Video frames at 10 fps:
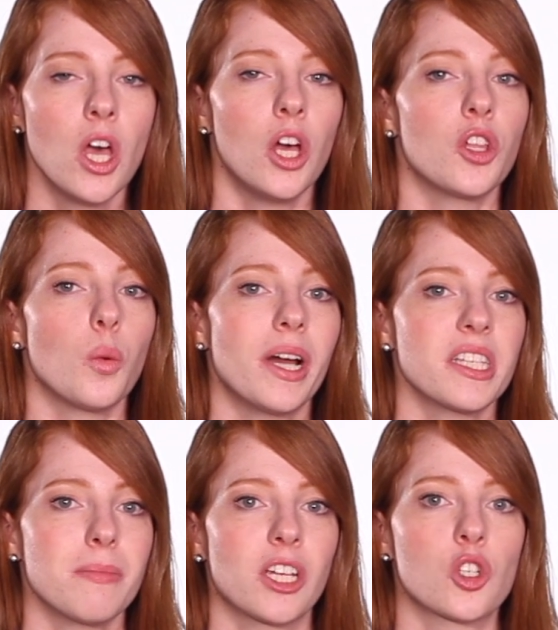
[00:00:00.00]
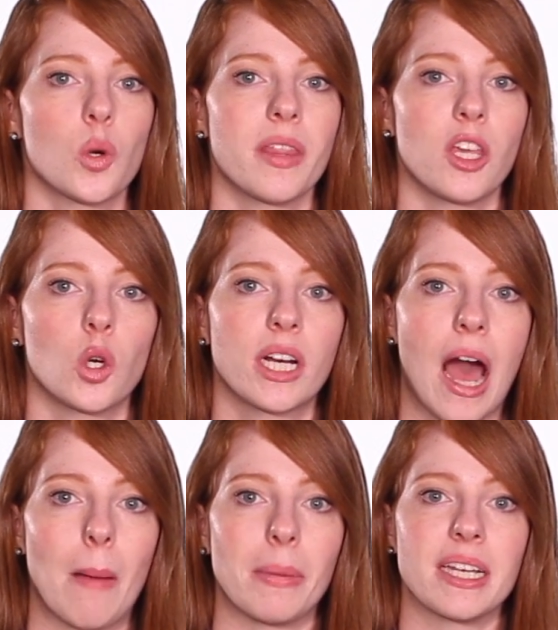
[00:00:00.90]
You'll want to make sure that your
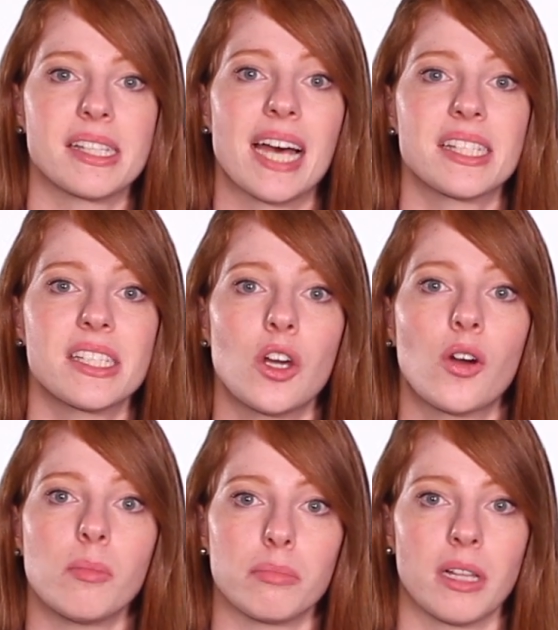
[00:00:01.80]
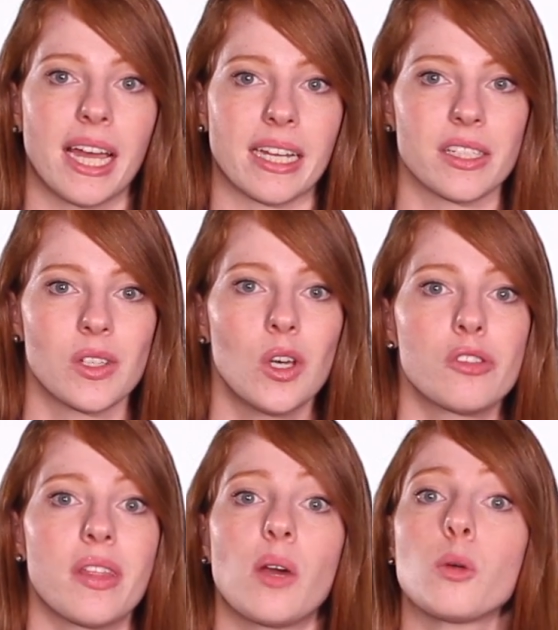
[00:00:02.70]
copy is SEO compliant
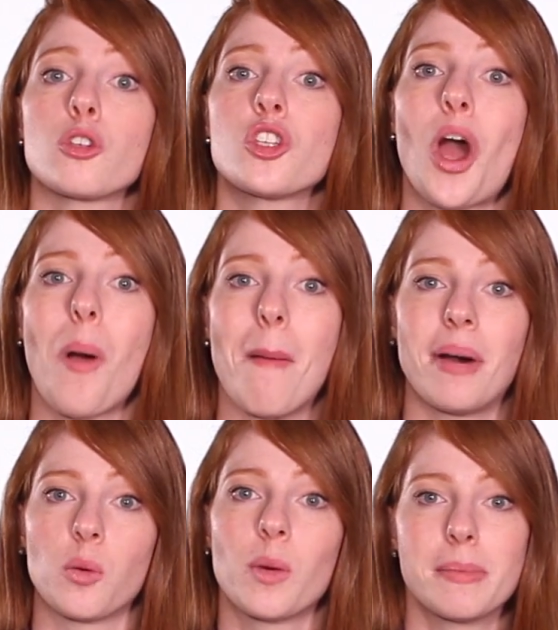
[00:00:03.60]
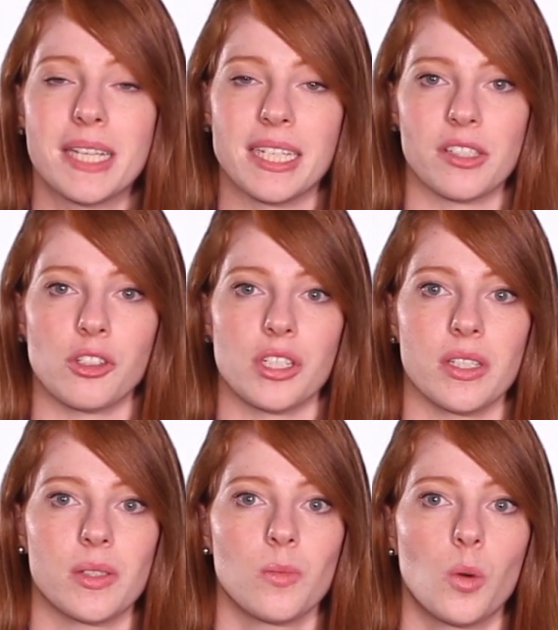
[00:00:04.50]
so that it will show up on website
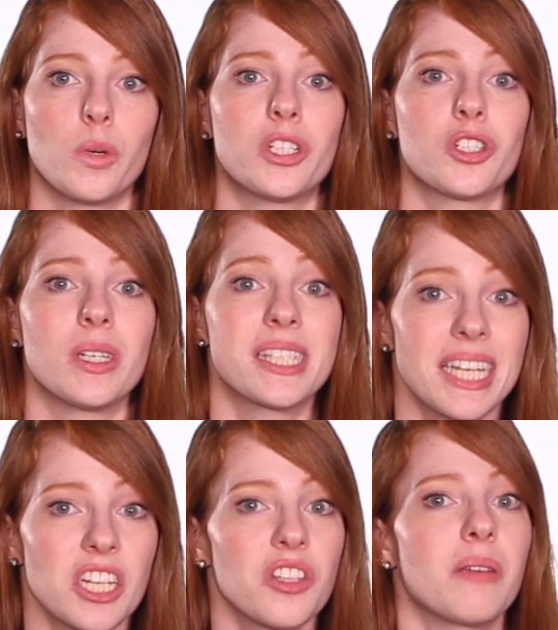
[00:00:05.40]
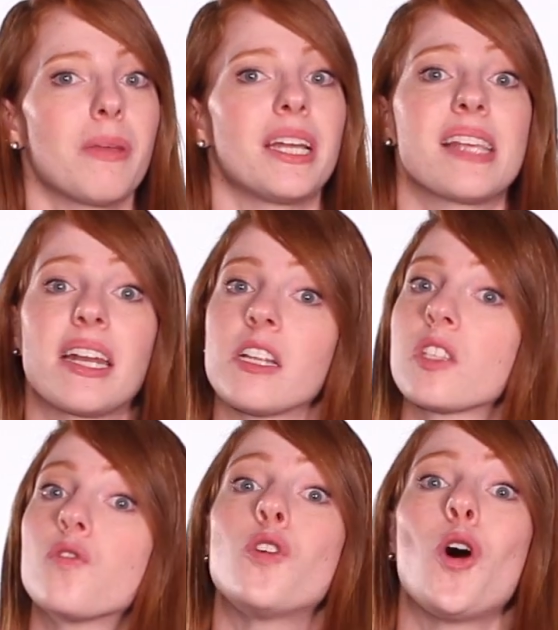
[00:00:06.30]
searches, which essentially means that it
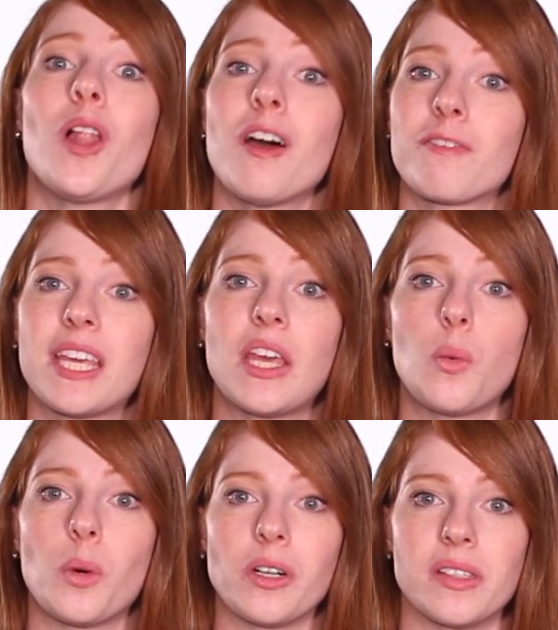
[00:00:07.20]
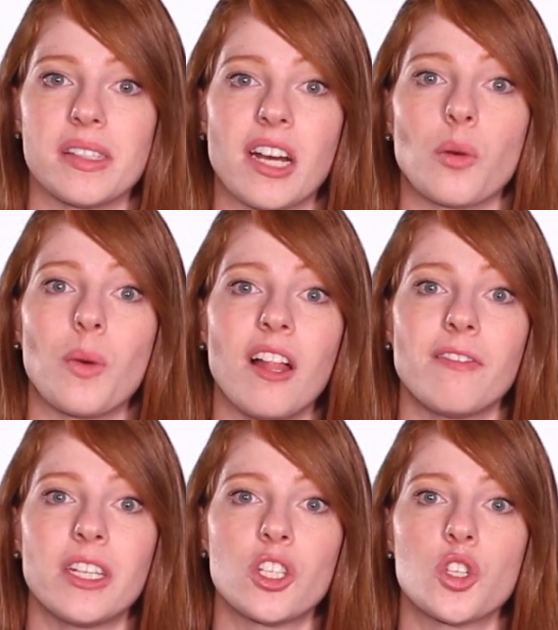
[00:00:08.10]
is full of keywords that are
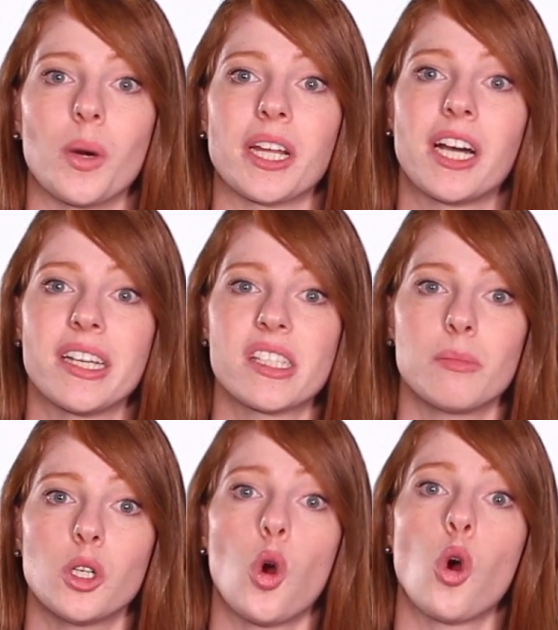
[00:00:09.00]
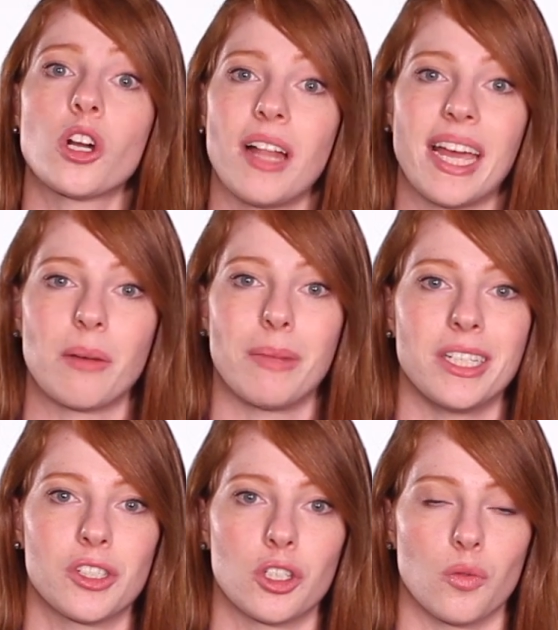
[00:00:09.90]
relevant to what a customer or client might
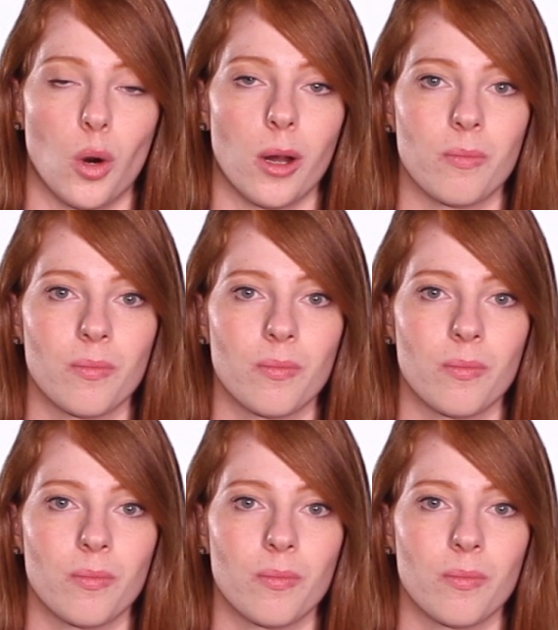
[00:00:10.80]
search for.